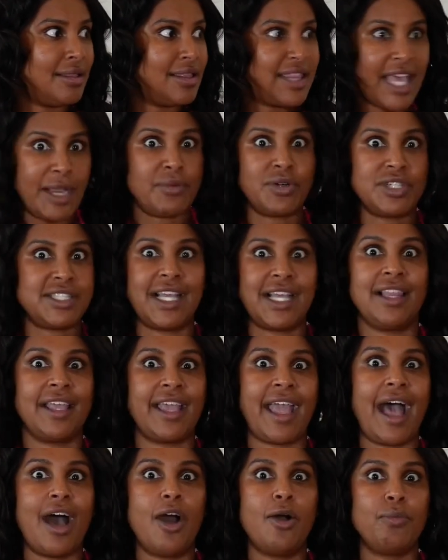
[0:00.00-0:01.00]
they were
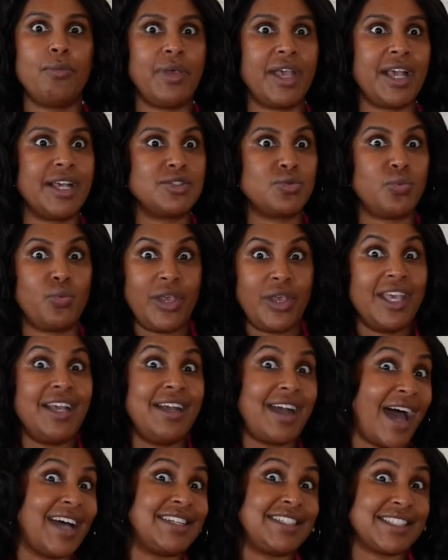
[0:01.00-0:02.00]
selling out because we
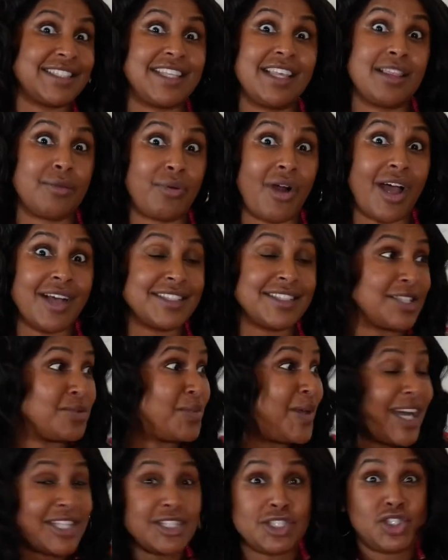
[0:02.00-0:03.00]
got to see the process.
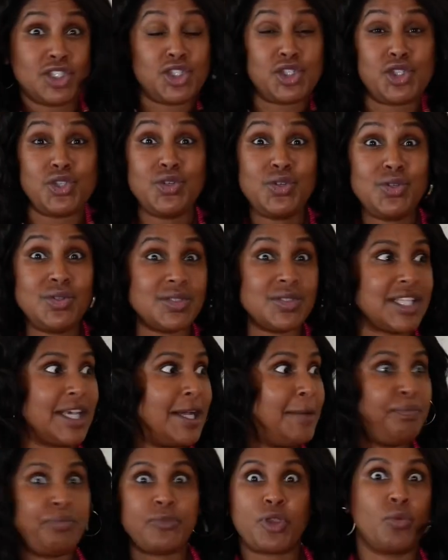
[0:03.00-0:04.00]
We got to choose
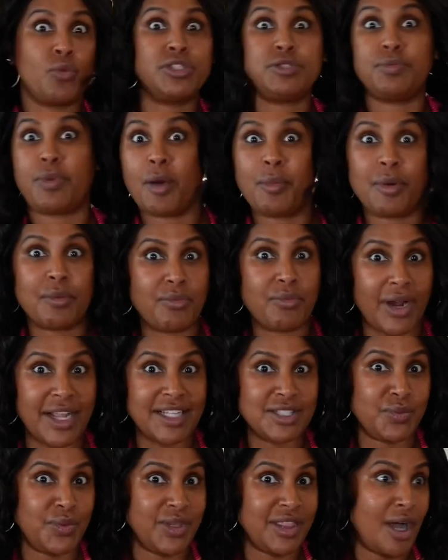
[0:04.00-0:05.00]
which boba
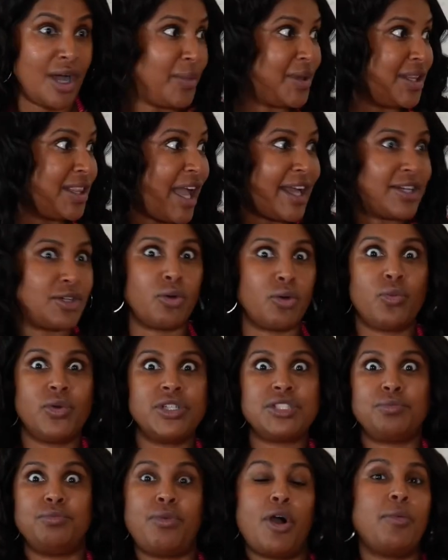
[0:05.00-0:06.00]
brands we thought we liked or
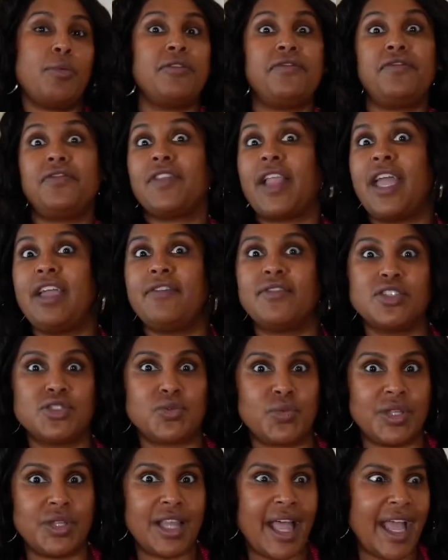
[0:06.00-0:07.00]
which boba
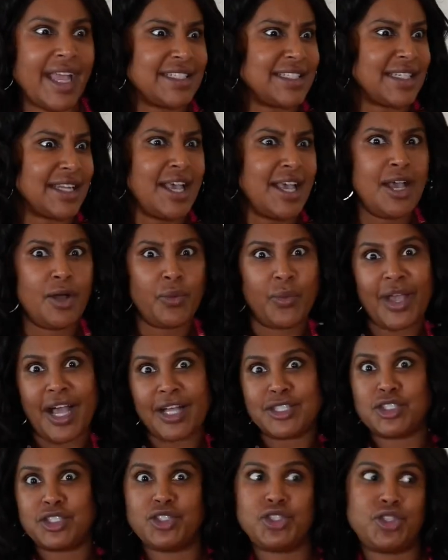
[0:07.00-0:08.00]
flavors we liked, and we
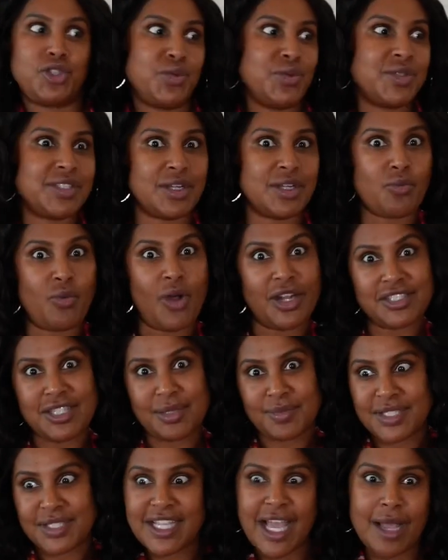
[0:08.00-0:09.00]
got to choose and watch
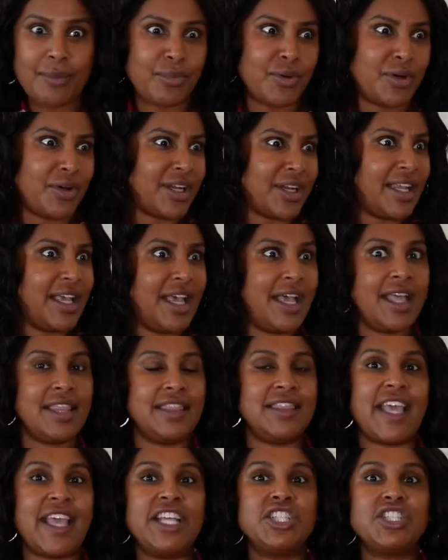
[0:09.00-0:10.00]
them sample, and
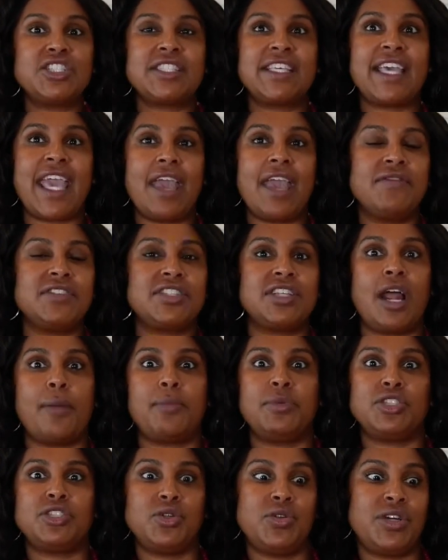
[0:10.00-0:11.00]
they just gave us an
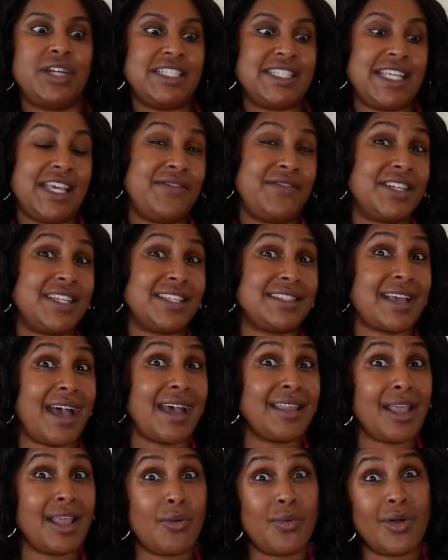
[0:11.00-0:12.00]
opportunity to even
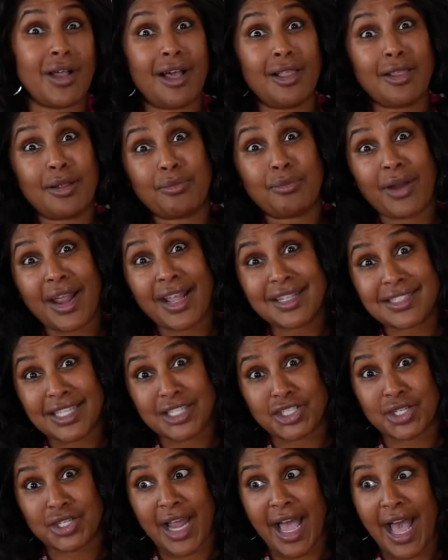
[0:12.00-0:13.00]
decide like what color brands
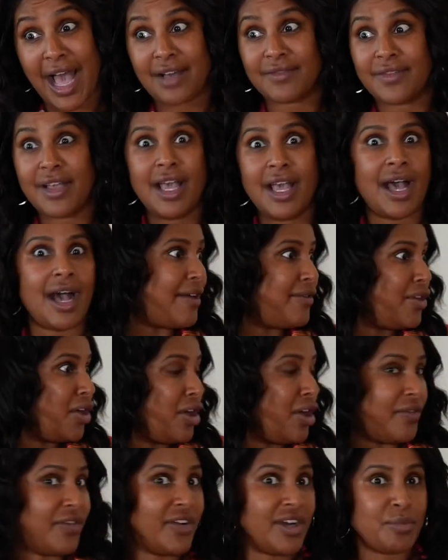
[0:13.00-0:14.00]
they should have. I have a
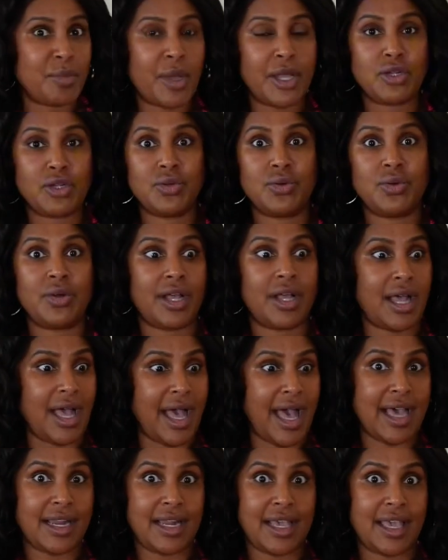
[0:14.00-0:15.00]
girlfriend of mine who
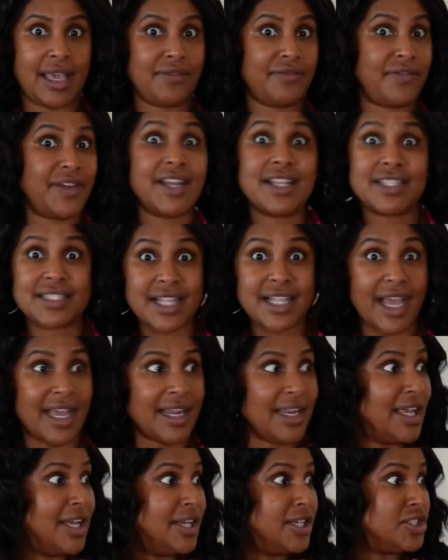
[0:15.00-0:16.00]
had a fitness
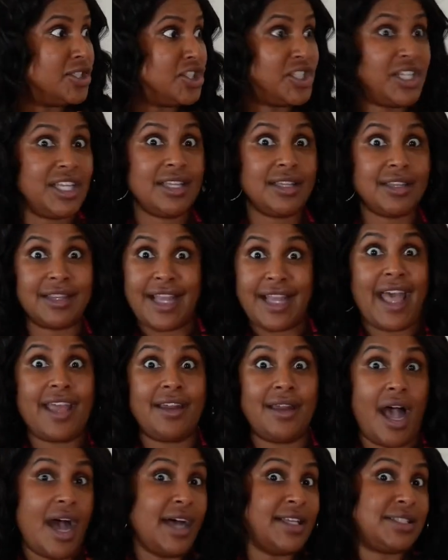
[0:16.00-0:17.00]
line. She
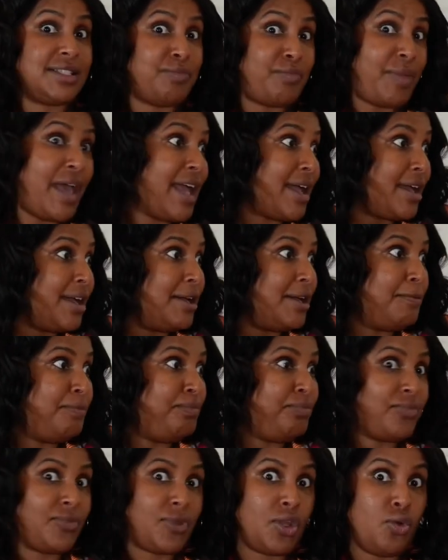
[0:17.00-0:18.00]
let us pick
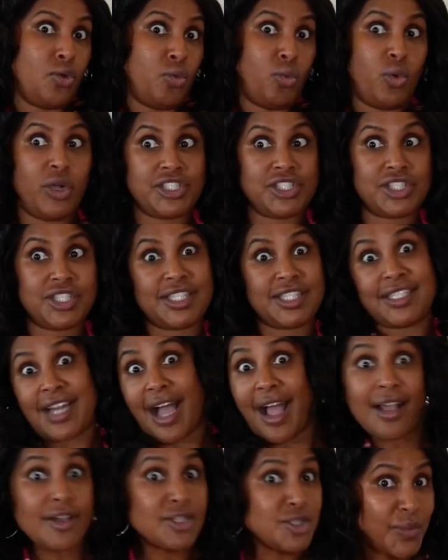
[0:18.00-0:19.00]
which
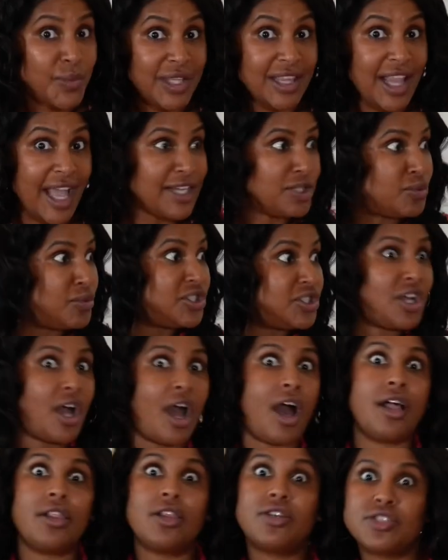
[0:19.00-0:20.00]
styles we liked, which
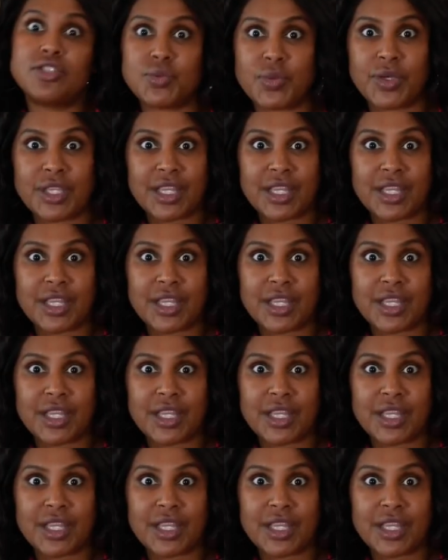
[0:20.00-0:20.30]
colors